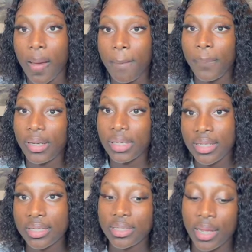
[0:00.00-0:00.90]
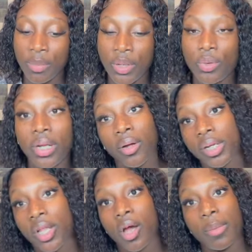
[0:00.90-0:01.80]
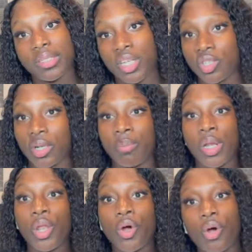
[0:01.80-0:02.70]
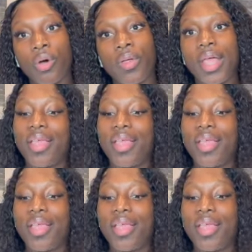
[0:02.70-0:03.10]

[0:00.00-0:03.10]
Please let me know down in the comment section below.